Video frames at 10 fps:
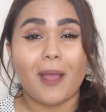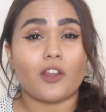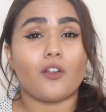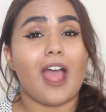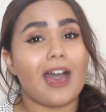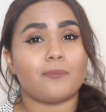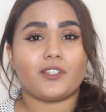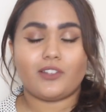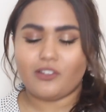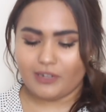and I
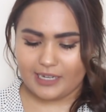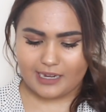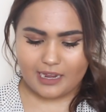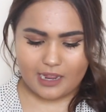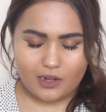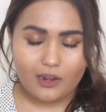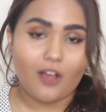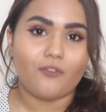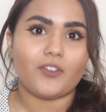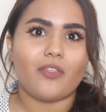absolutely
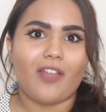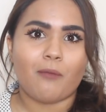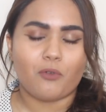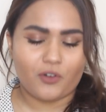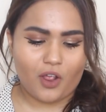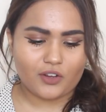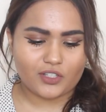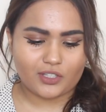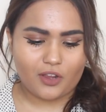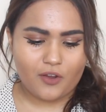loved that product,
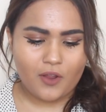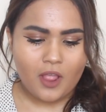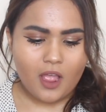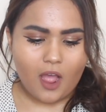so